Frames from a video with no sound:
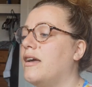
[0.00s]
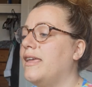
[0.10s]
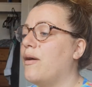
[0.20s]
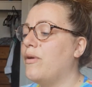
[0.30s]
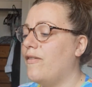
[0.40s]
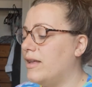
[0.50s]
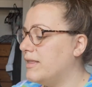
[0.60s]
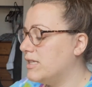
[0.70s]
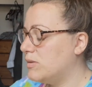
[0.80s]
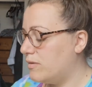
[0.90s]
Yeah, we've had
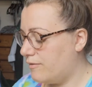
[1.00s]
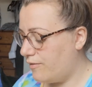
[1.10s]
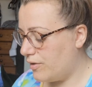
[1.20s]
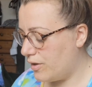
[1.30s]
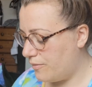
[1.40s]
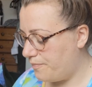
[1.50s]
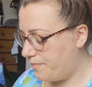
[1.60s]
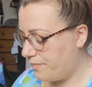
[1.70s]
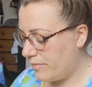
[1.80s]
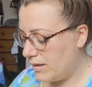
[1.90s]
this one for,
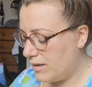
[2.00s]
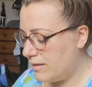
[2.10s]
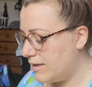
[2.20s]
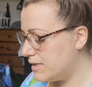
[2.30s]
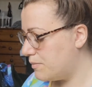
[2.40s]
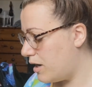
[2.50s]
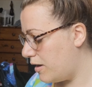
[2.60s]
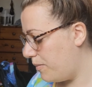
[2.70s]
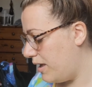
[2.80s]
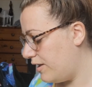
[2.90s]
this
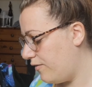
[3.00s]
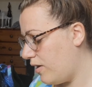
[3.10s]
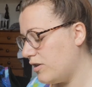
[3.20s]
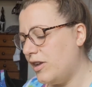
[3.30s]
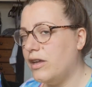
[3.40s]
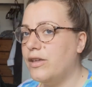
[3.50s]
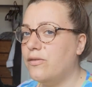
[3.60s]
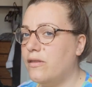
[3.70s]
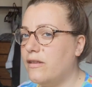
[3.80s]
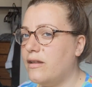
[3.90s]
might be his 3rd year
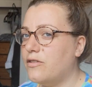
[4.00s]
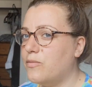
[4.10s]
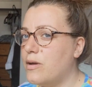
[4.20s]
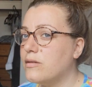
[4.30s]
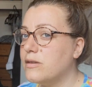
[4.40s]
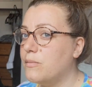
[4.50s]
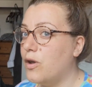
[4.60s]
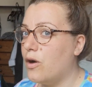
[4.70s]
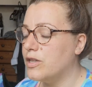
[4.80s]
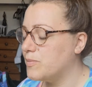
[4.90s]
using this lunchbox. I'm
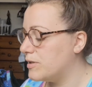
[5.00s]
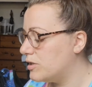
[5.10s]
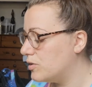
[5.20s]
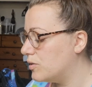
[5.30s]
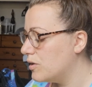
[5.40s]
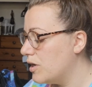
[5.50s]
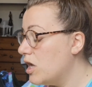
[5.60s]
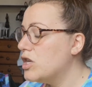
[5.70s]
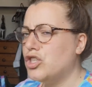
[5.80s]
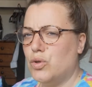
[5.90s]
not 100%
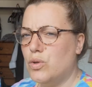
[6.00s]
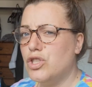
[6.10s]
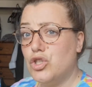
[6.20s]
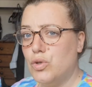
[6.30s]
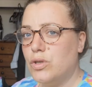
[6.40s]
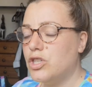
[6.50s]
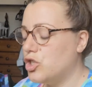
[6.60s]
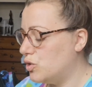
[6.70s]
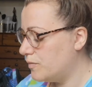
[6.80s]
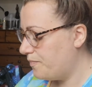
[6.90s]

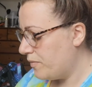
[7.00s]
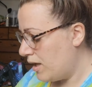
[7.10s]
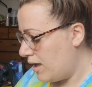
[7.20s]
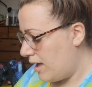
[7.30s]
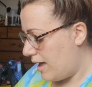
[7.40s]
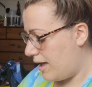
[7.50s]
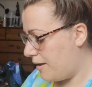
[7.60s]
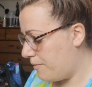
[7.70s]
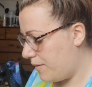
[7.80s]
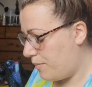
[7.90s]
sure.
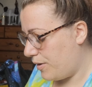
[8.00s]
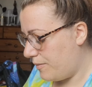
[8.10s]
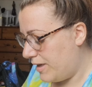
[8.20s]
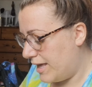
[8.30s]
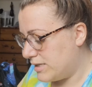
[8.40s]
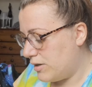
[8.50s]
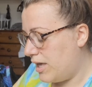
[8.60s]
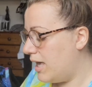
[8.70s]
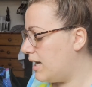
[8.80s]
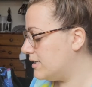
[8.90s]
But yeah, so
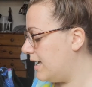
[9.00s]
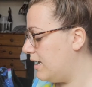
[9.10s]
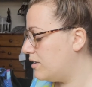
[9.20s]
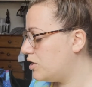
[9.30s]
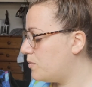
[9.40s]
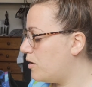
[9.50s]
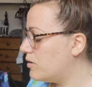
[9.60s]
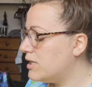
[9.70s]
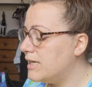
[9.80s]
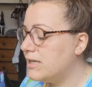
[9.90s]
he has a
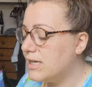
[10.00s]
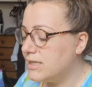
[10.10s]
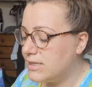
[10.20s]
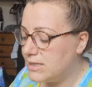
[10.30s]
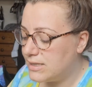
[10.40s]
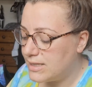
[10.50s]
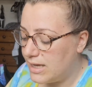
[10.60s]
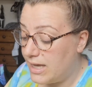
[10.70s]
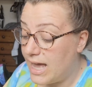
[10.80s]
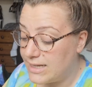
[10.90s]
lunchbox.
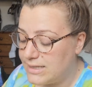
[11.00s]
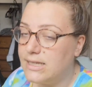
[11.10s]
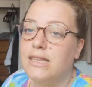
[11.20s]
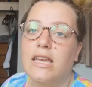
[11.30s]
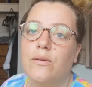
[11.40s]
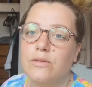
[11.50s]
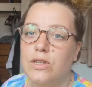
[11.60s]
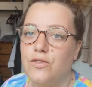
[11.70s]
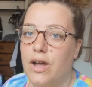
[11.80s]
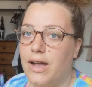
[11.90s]
He has said that he wants
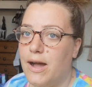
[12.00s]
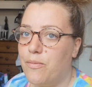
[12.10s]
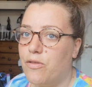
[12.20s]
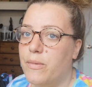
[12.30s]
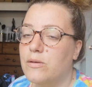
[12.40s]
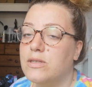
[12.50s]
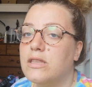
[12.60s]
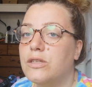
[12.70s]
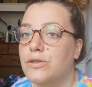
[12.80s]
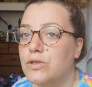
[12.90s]
to try a couple of the meals at
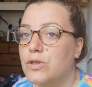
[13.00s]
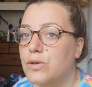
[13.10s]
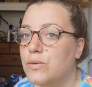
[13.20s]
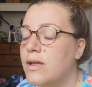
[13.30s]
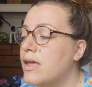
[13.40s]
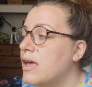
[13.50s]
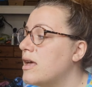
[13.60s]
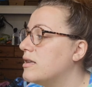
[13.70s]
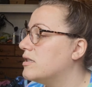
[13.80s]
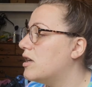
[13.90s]
the new school.
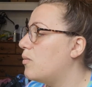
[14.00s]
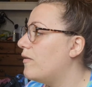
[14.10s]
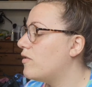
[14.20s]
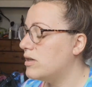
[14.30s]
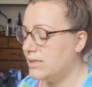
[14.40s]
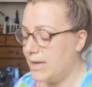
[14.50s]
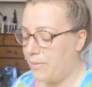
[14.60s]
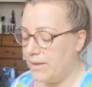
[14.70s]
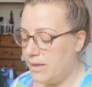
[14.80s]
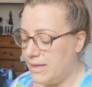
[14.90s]
So we've got to
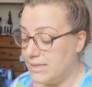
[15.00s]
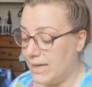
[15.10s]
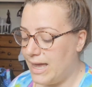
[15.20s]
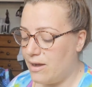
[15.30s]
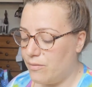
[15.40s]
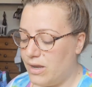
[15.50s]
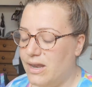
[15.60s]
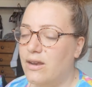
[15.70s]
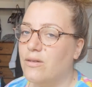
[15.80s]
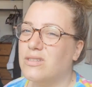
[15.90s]
separate his account, and
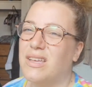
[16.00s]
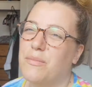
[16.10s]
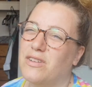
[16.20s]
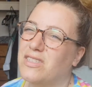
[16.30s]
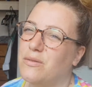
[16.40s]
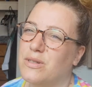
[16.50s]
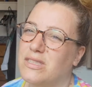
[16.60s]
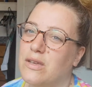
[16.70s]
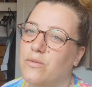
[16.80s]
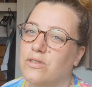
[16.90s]
it looks like most of the
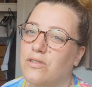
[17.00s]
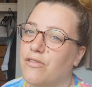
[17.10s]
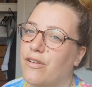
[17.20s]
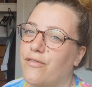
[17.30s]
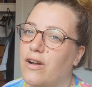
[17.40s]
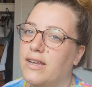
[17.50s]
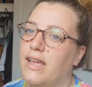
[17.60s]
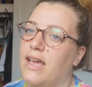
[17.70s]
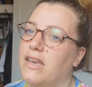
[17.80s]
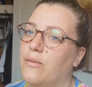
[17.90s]
ones he wants are on a
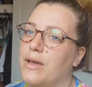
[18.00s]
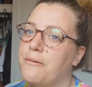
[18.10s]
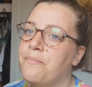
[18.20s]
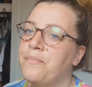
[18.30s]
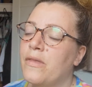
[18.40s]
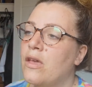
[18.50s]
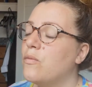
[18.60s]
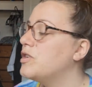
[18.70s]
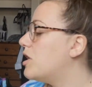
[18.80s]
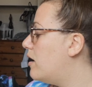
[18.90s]
Friday anyway,
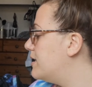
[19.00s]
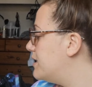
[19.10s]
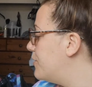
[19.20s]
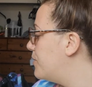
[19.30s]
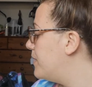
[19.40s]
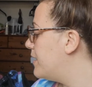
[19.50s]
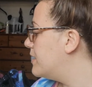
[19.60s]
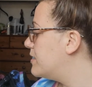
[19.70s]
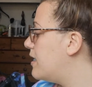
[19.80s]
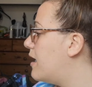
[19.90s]
which are ideal
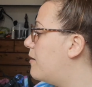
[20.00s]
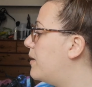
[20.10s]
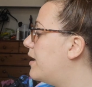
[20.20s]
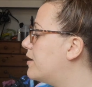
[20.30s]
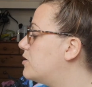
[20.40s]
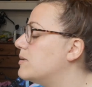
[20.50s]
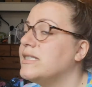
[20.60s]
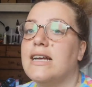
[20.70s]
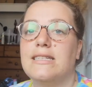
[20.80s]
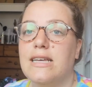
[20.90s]
because he goes to his
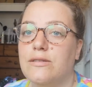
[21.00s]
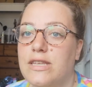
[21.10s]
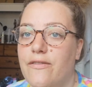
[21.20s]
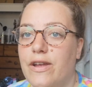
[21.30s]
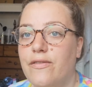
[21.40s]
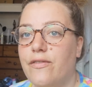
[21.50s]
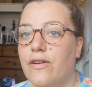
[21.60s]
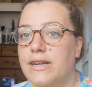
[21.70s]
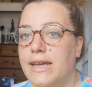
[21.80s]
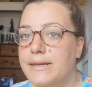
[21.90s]
dad's house every other
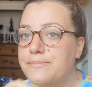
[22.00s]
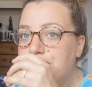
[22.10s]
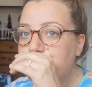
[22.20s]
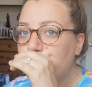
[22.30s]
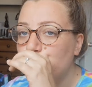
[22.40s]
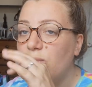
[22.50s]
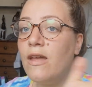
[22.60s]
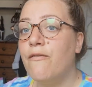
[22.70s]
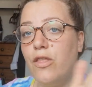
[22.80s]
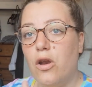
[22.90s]
Friday
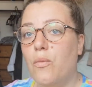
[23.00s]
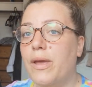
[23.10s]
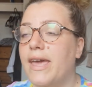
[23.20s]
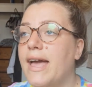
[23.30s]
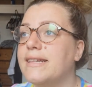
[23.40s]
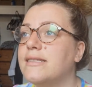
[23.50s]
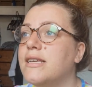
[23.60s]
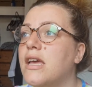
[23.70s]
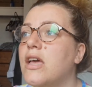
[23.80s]
for the long weekend,